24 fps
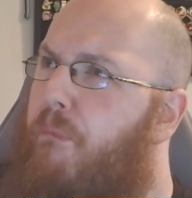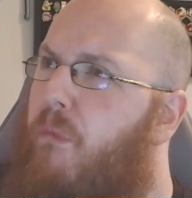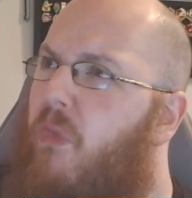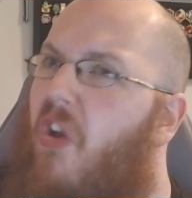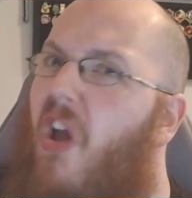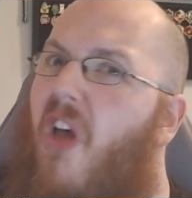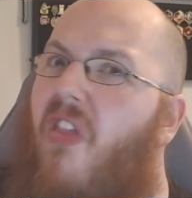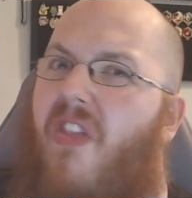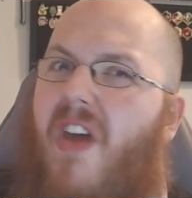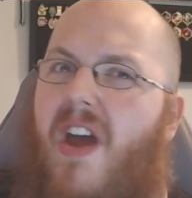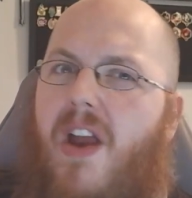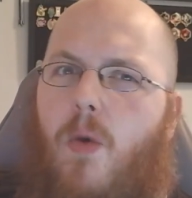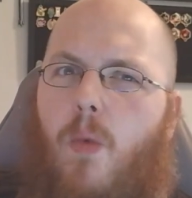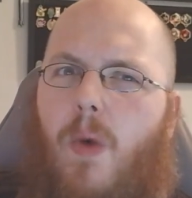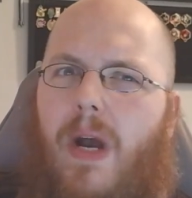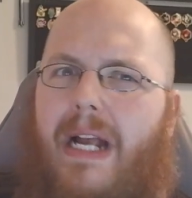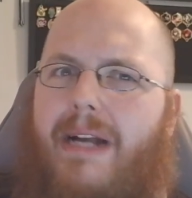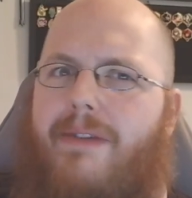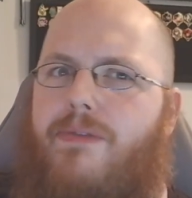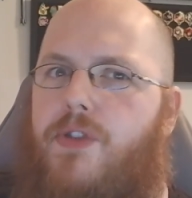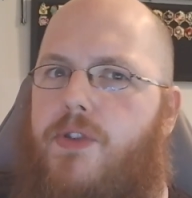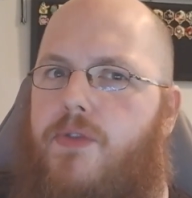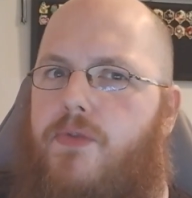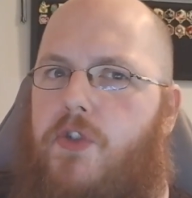and then
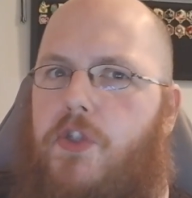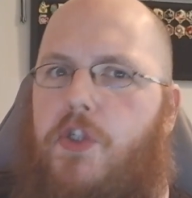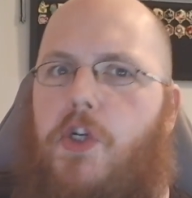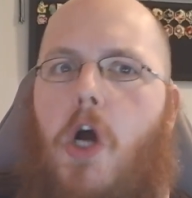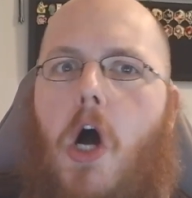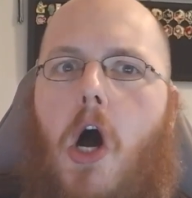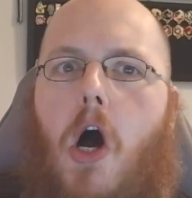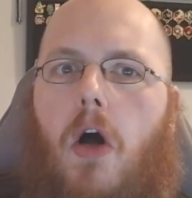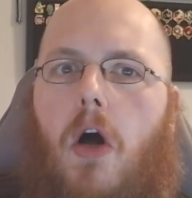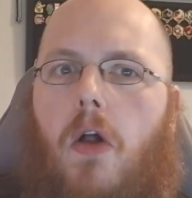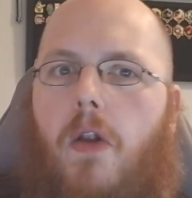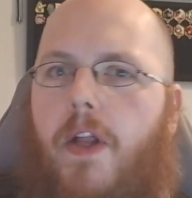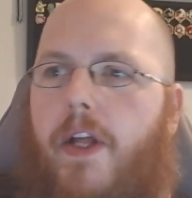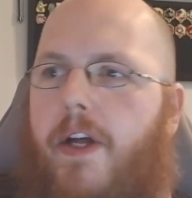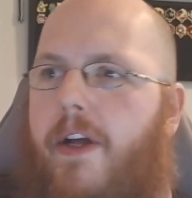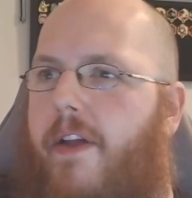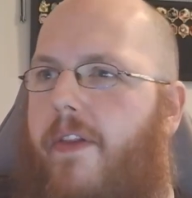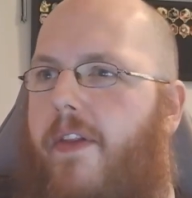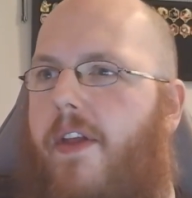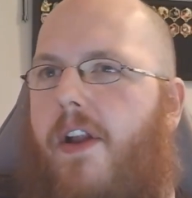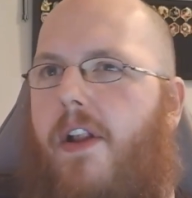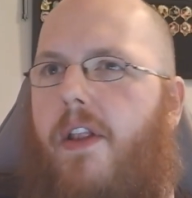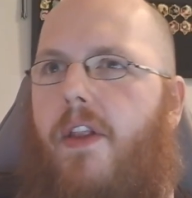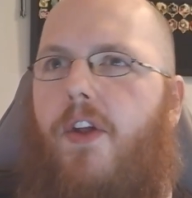waves of chocolate
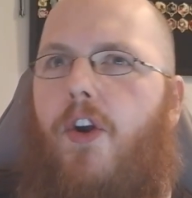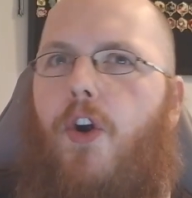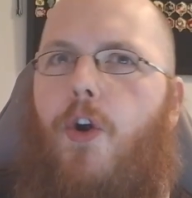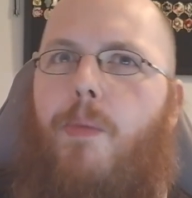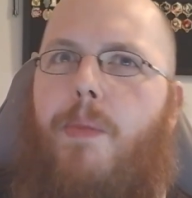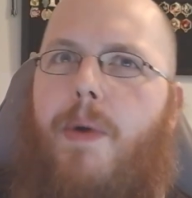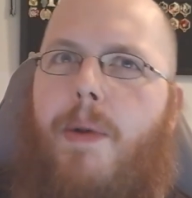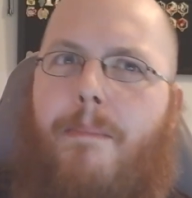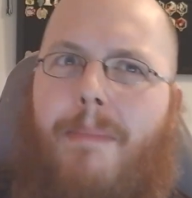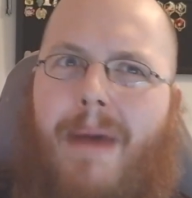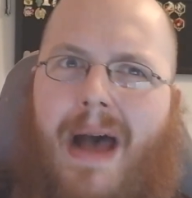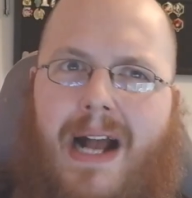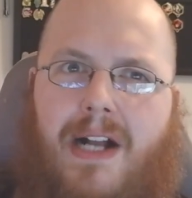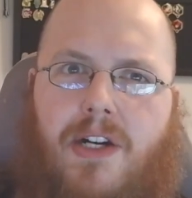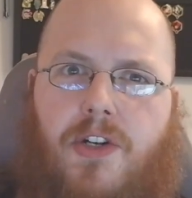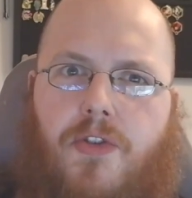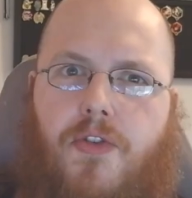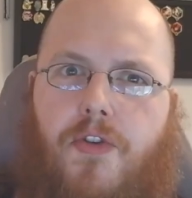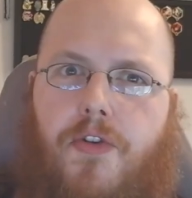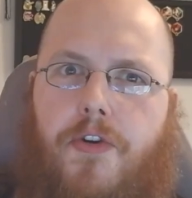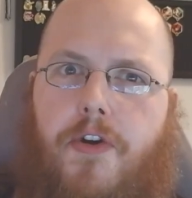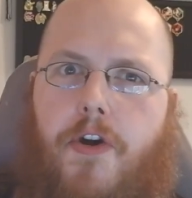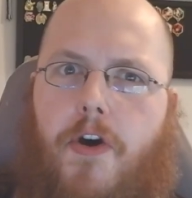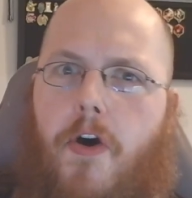and then a little bit back to
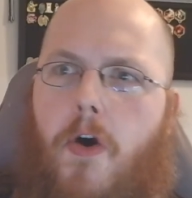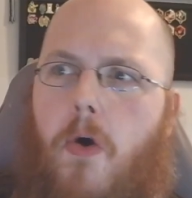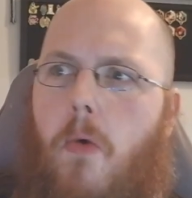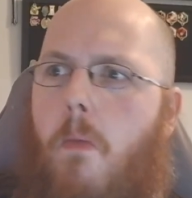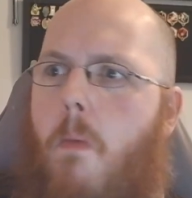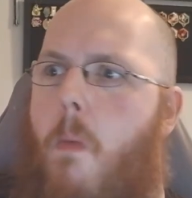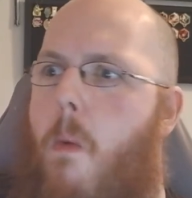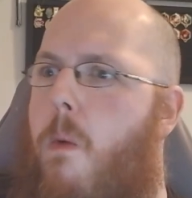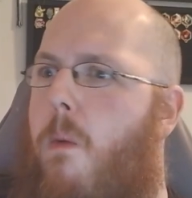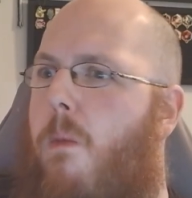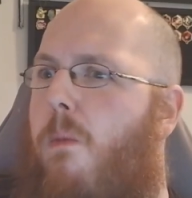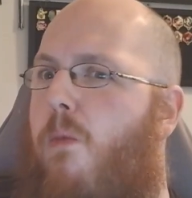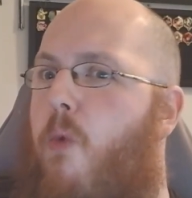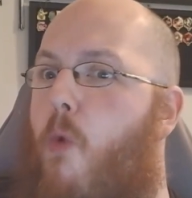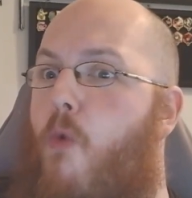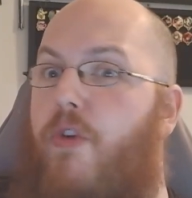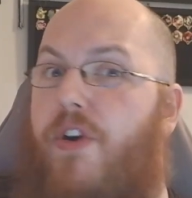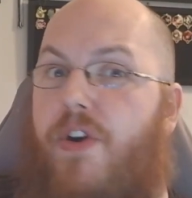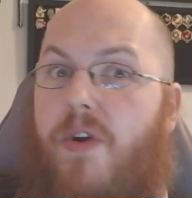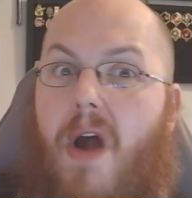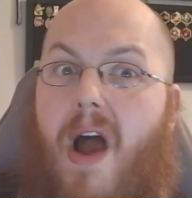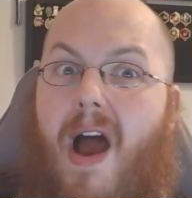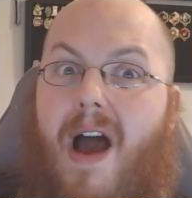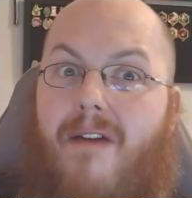the dough.
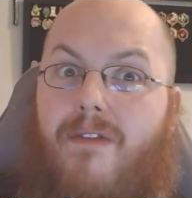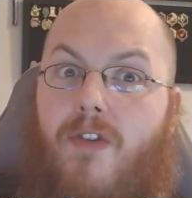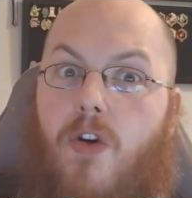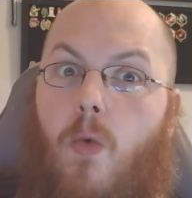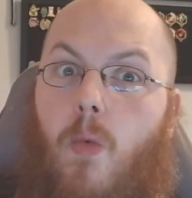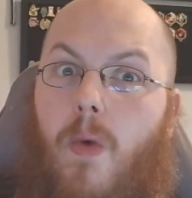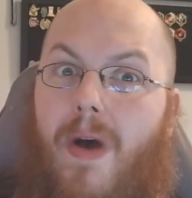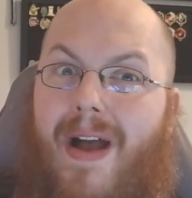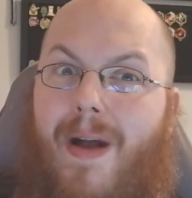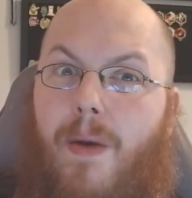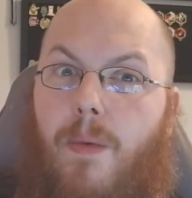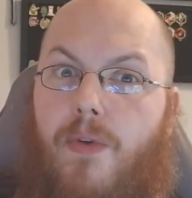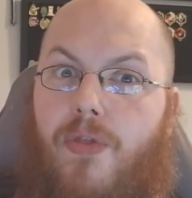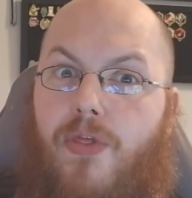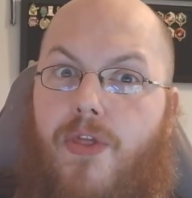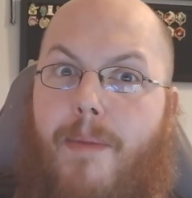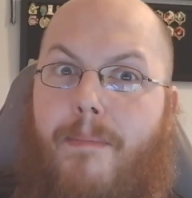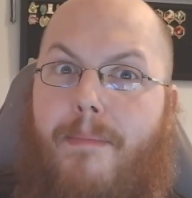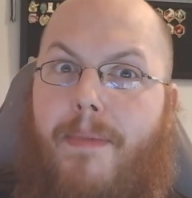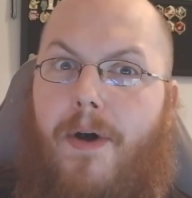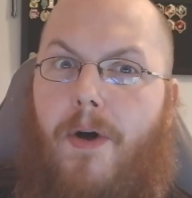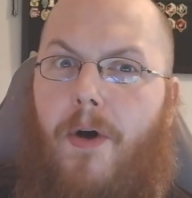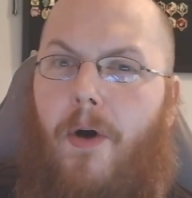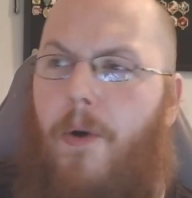When you have it wet with the
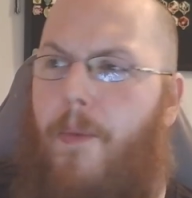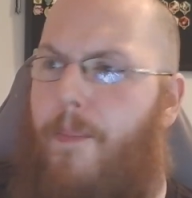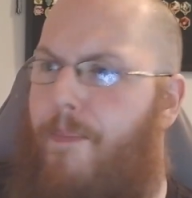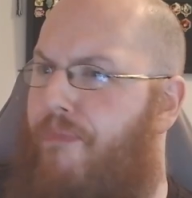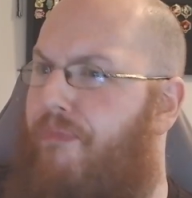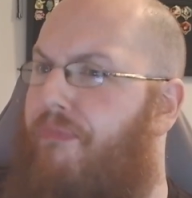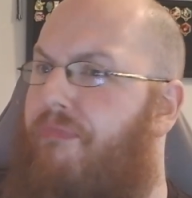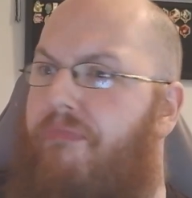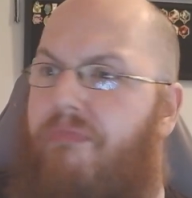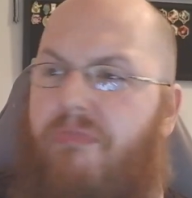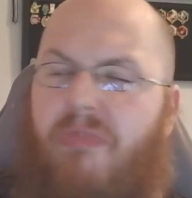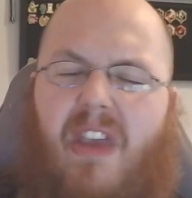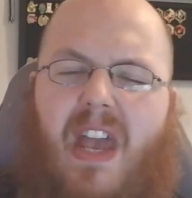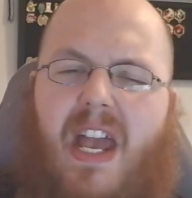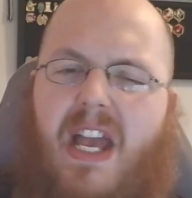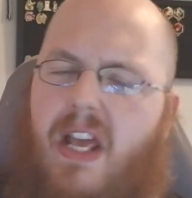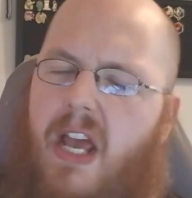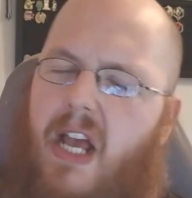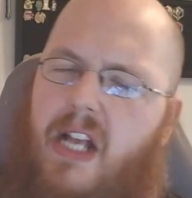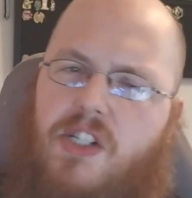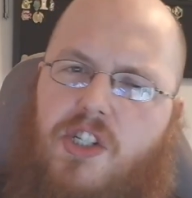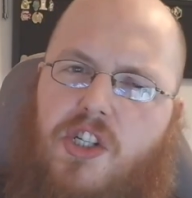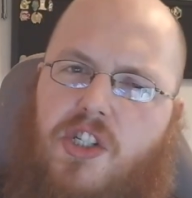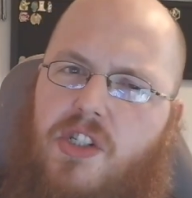milk,
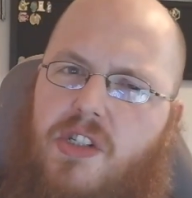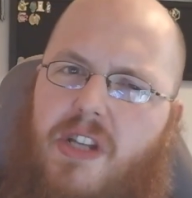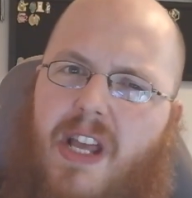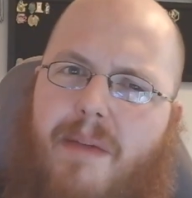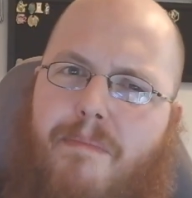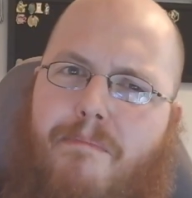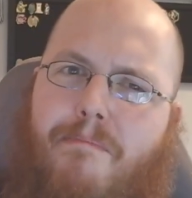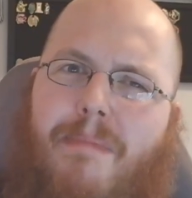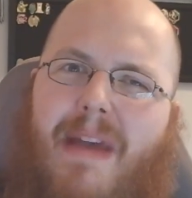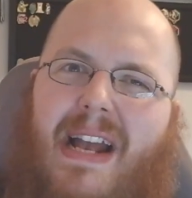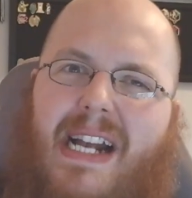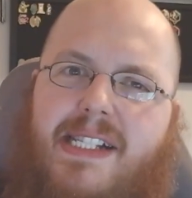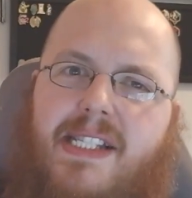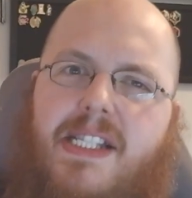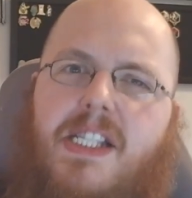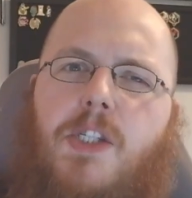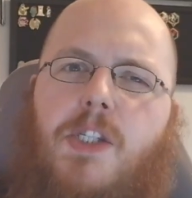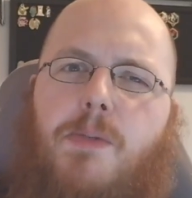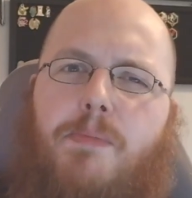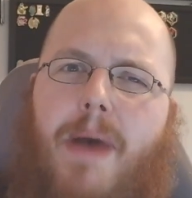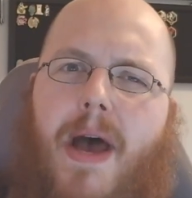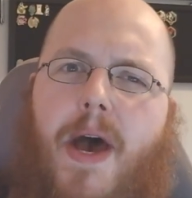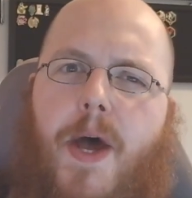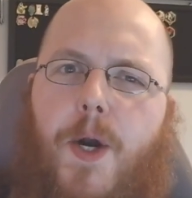it
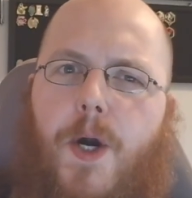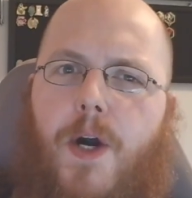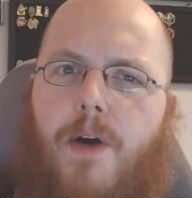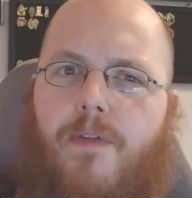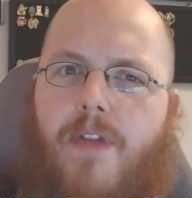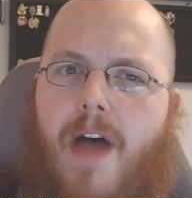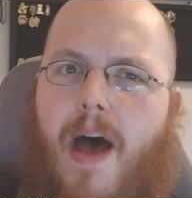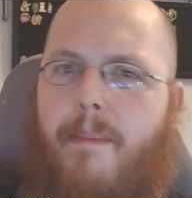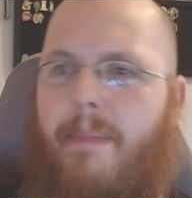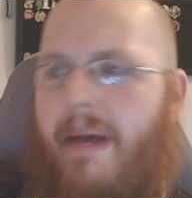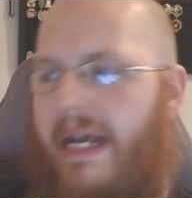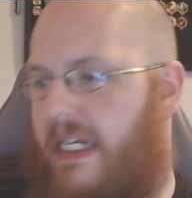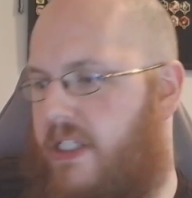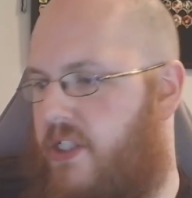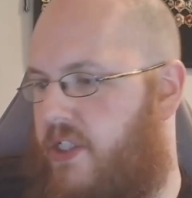mixes better, if that makes